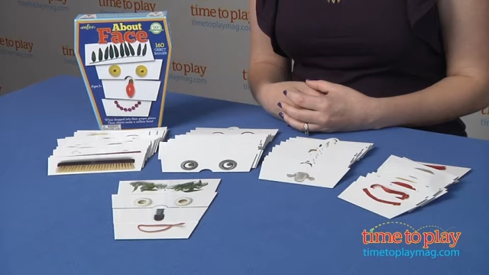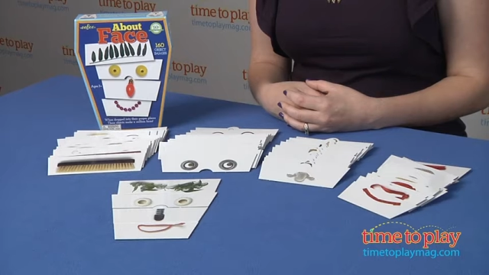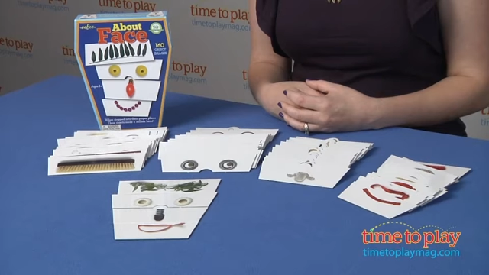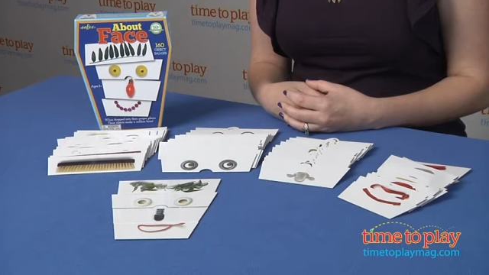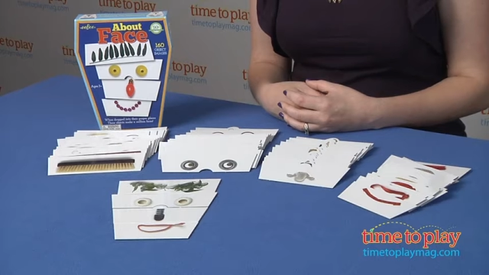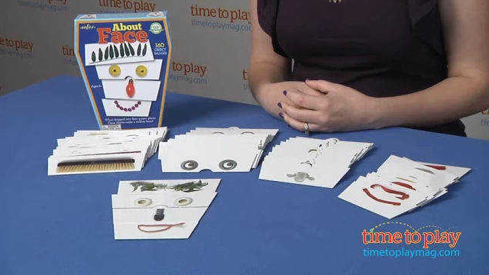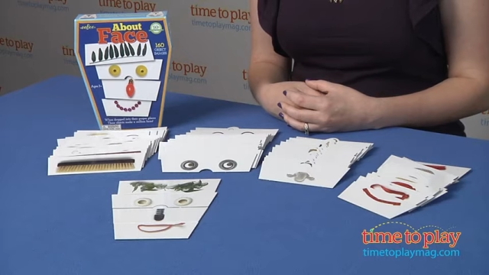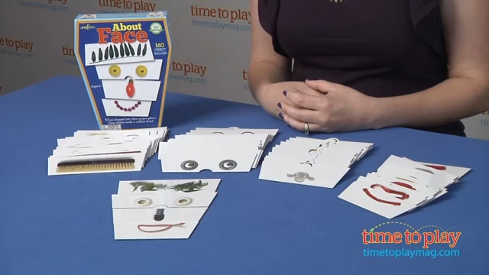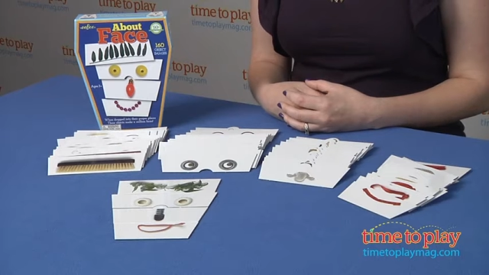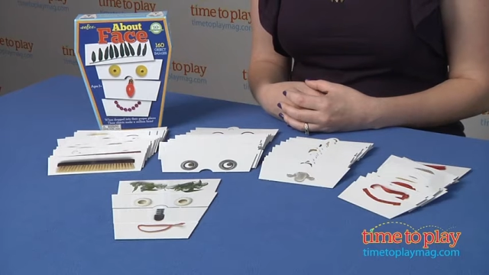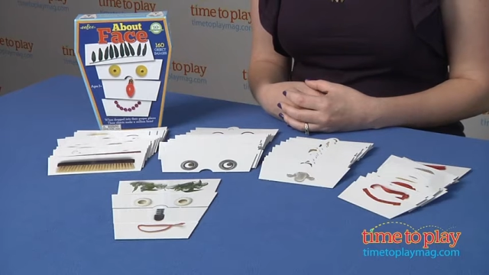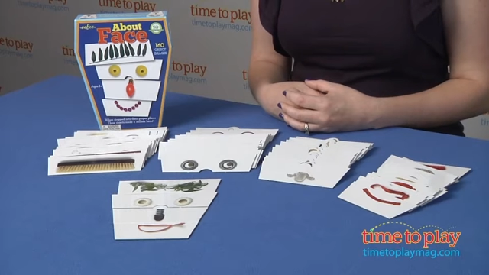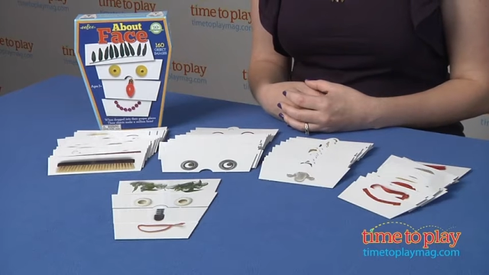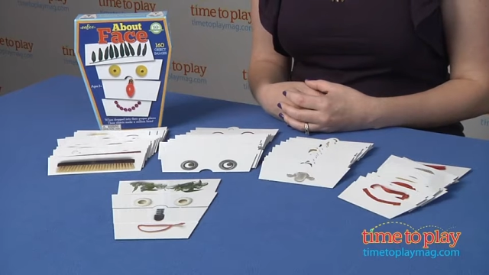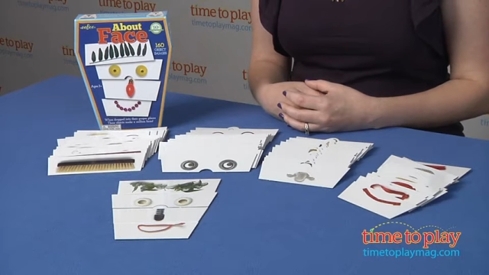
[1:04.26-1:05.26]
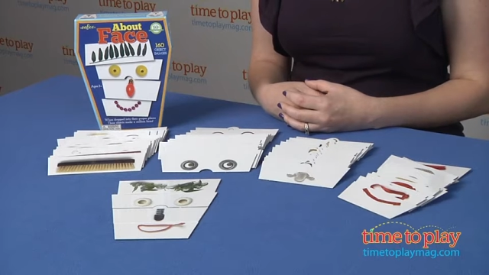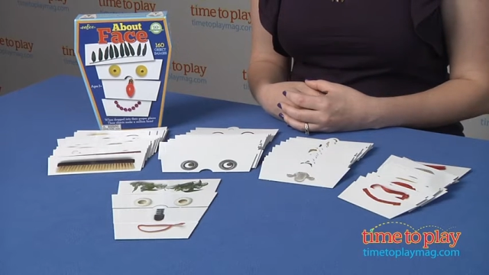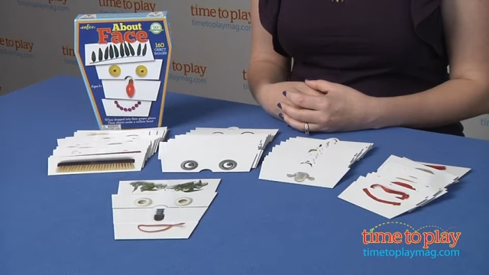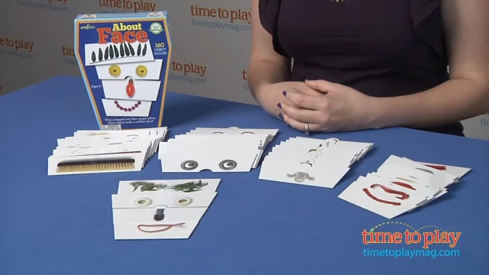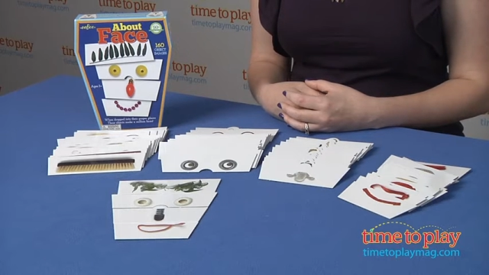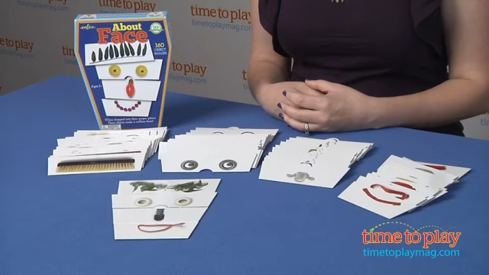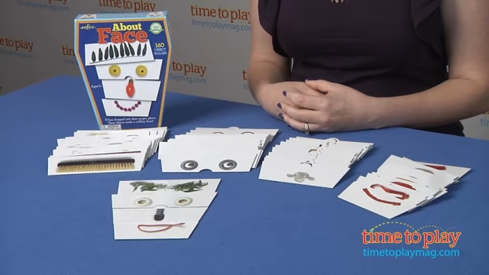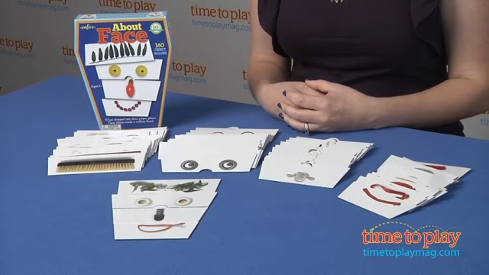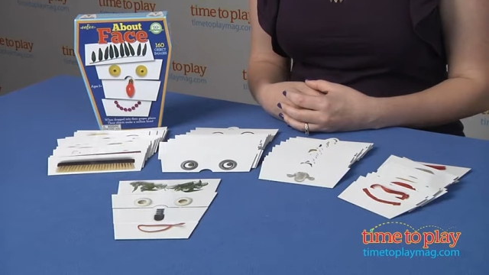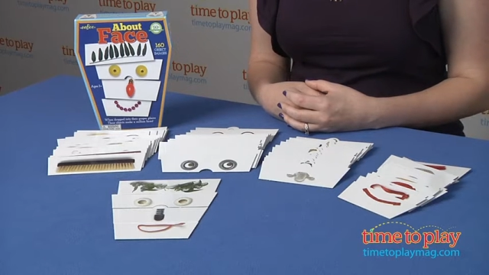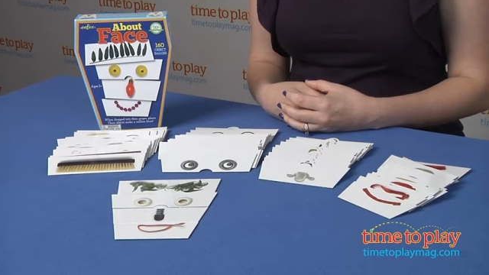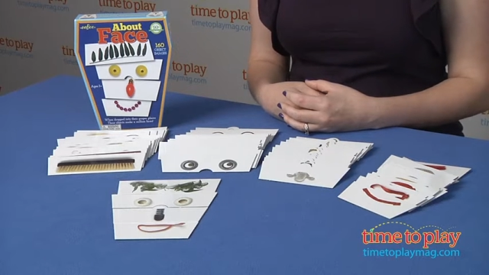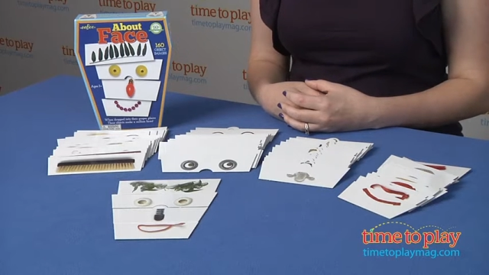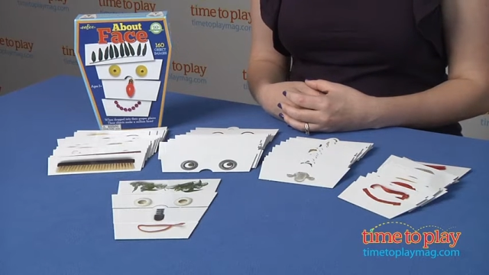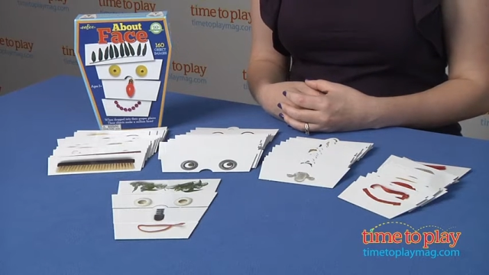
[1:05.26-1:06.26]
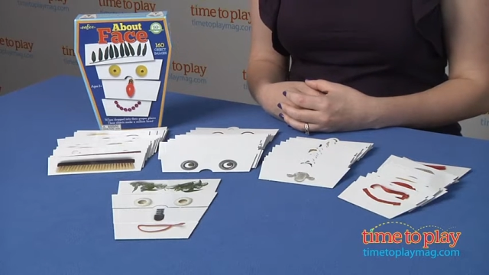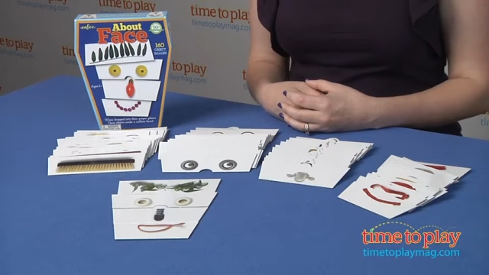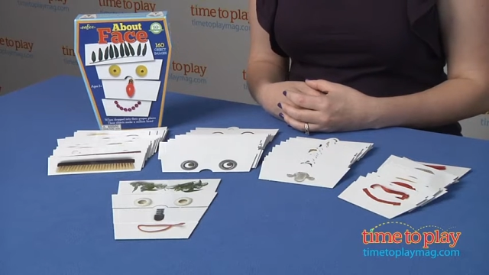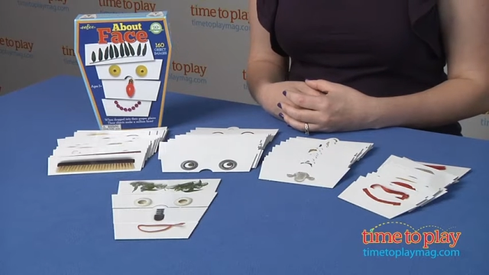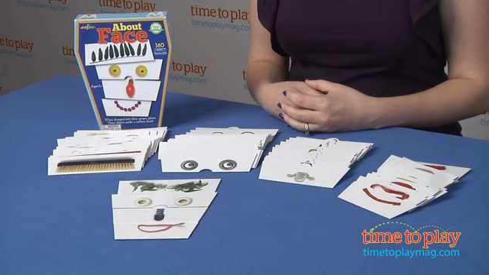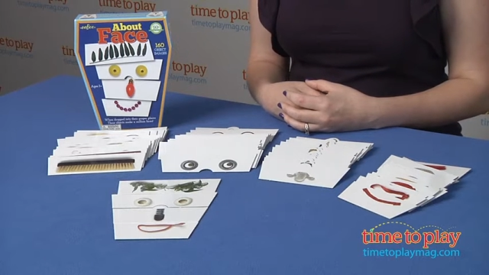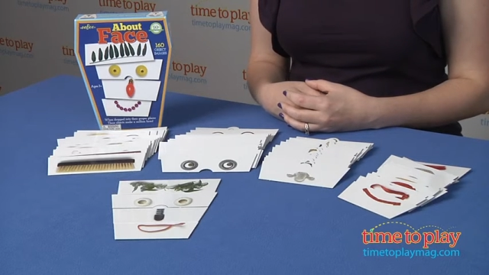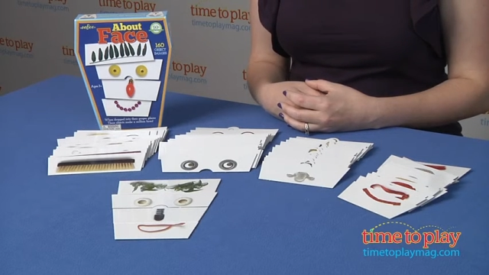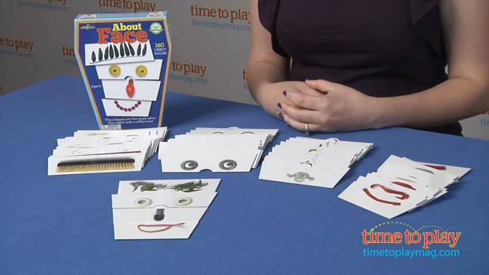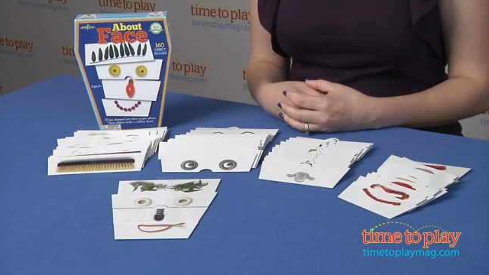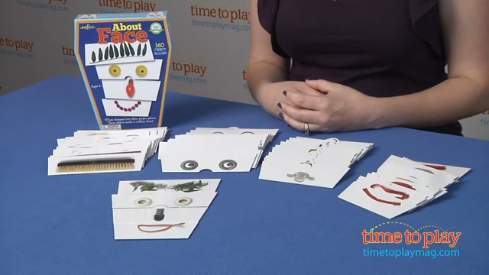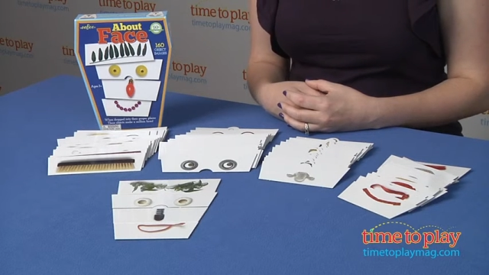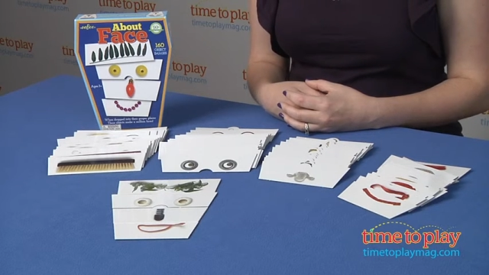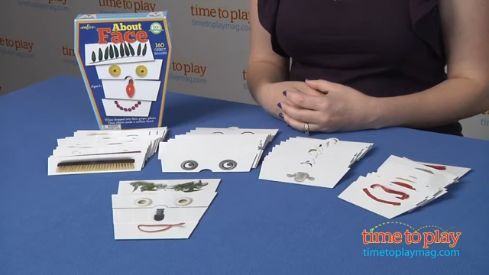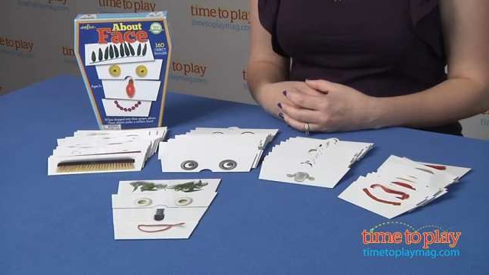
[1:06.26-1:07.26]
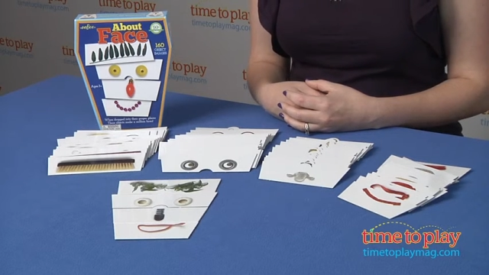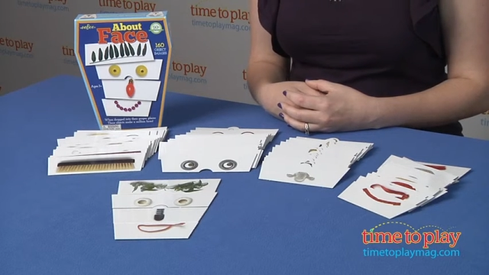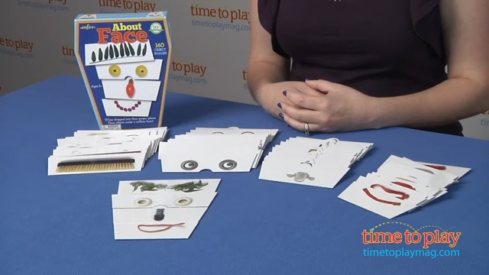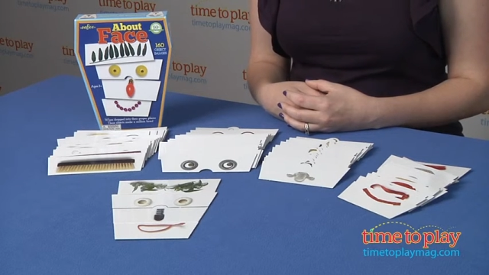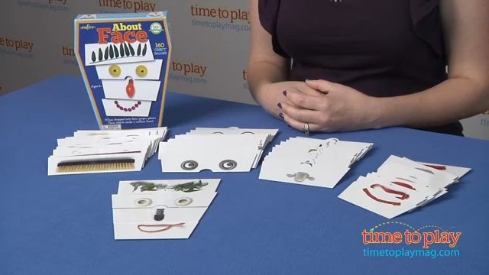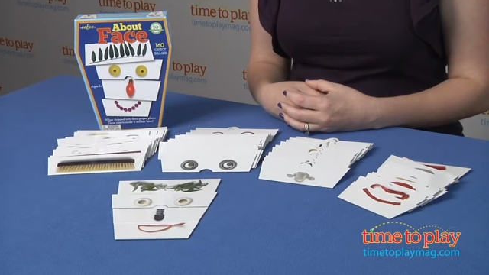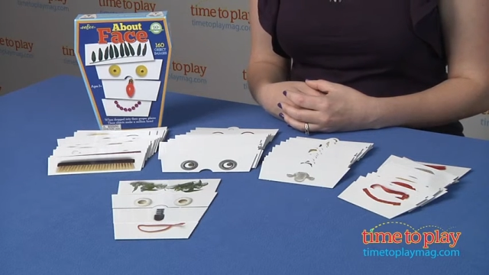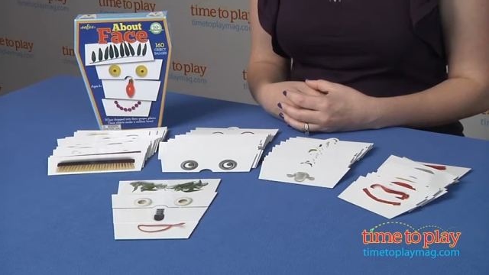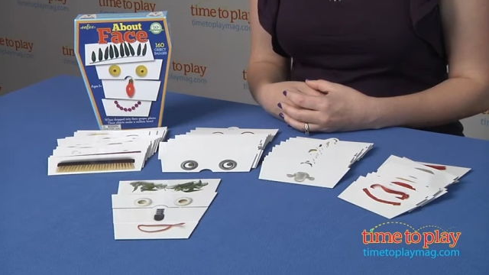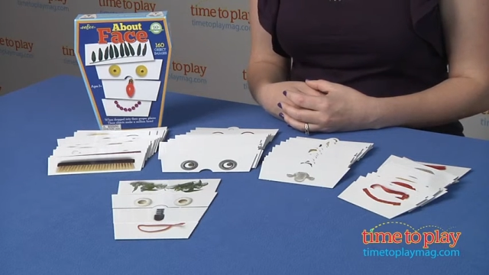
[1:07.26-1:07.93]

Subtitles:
No face is visible, so there are no lips to read.